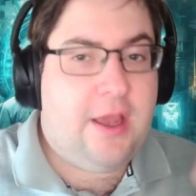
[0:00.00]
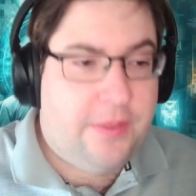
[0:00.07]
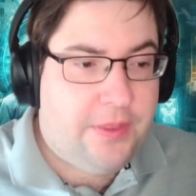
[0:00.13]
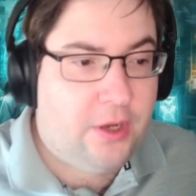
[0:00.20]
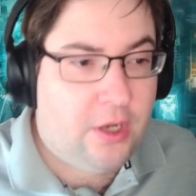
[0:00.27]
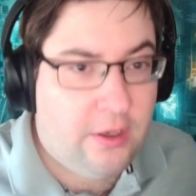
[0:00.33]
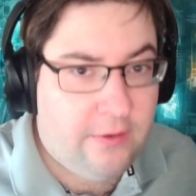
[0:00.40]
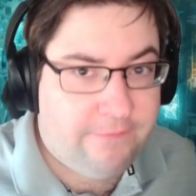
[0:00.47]

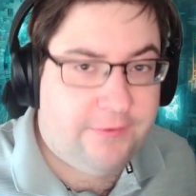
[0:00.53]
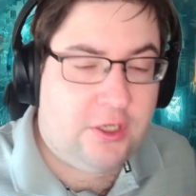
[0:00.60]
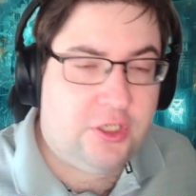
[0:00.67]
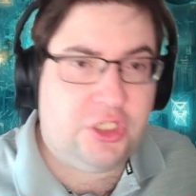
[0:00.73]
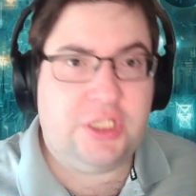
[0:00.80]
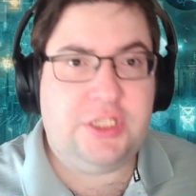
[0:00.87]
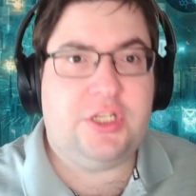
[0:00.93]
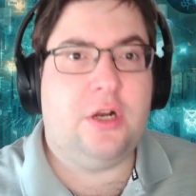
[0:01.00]
the
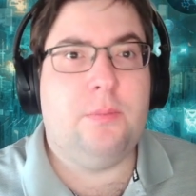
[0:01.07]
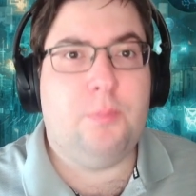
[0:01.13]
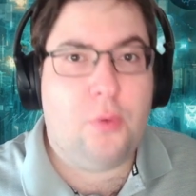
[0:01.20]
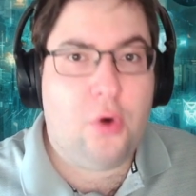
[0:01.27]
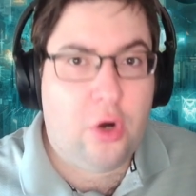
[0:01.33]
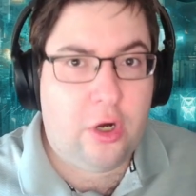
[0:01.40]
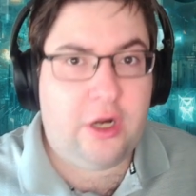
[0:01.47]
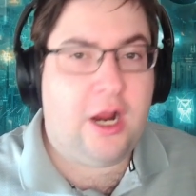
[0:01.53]
versions are
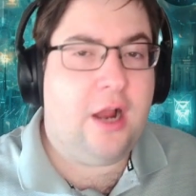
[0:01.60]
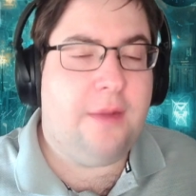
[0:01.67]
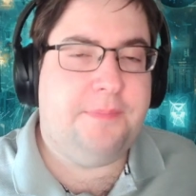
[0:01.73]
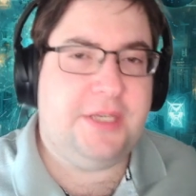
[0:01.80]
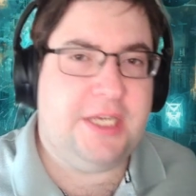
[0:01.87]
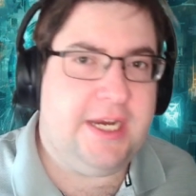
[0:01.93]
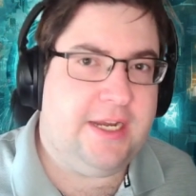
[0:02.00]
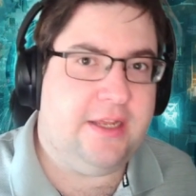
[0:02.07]
more
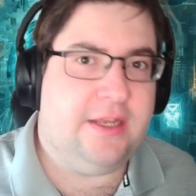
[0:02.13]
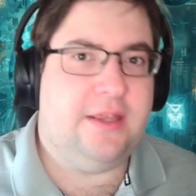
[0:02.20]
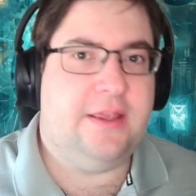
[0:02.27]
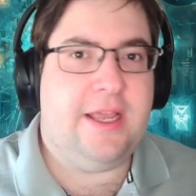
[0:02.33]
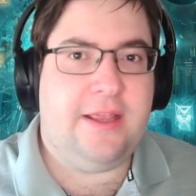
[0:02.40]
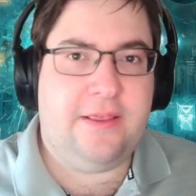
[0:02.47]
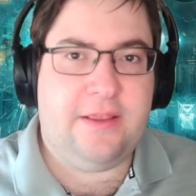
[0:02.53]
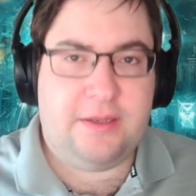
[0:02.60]
updated
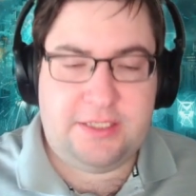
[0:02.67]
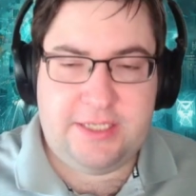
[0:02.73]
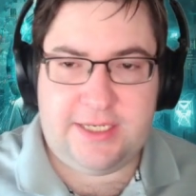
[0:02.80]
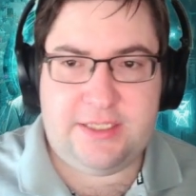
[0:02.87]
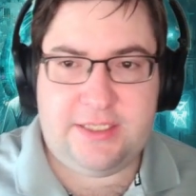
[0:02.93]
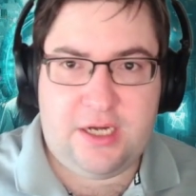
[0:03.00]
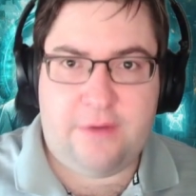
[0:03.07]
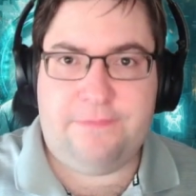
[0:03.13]
than the
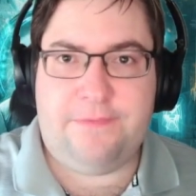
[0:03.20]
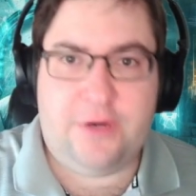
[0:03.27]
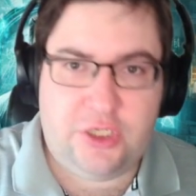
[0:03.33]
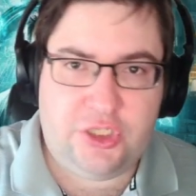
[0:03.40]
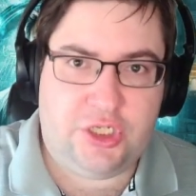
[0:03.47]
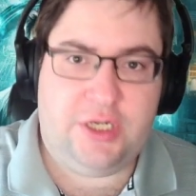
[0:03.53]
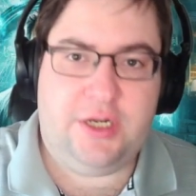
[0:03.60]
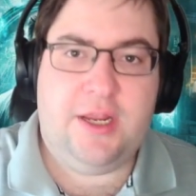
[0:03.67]
desktop
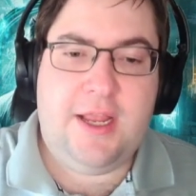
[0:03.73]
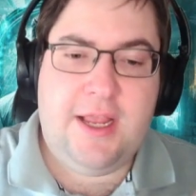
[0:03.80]
version,